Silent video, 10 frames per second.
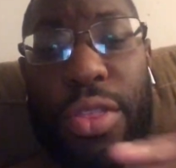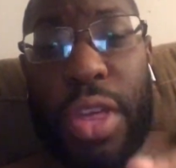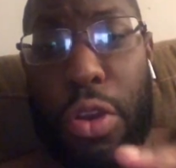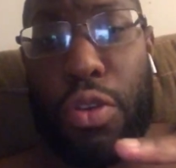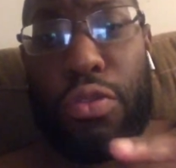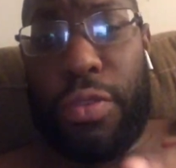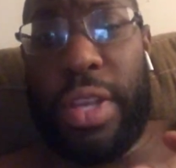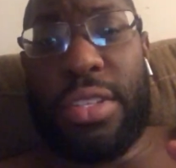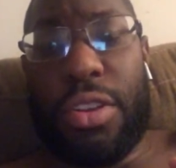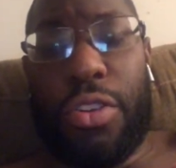thorough
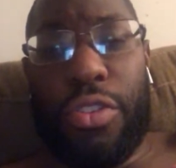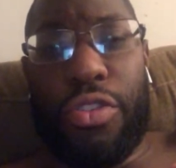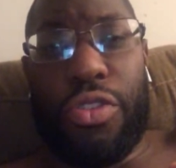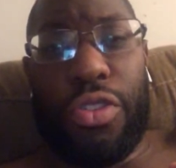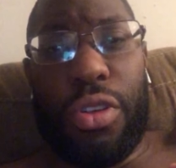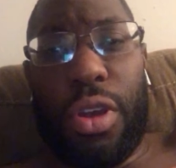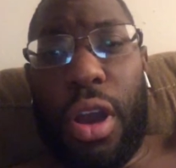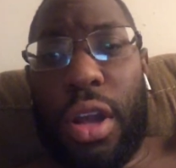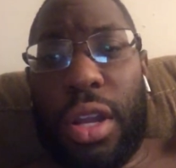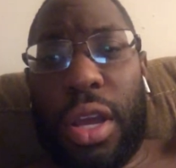research
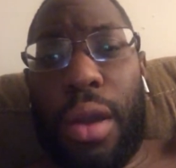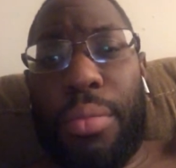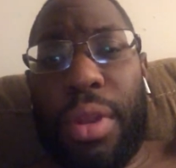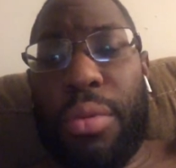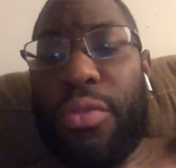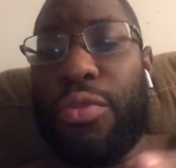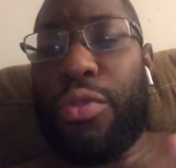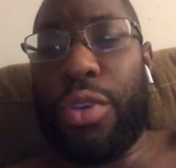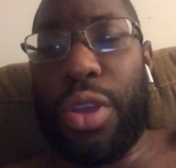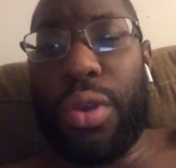on a company
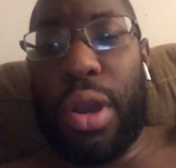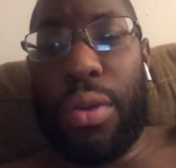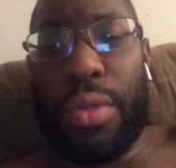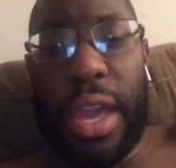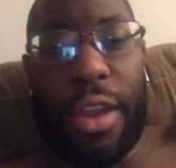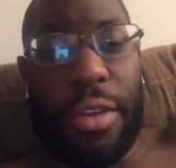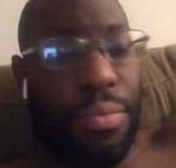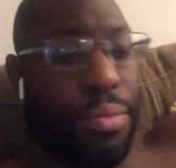before you go there.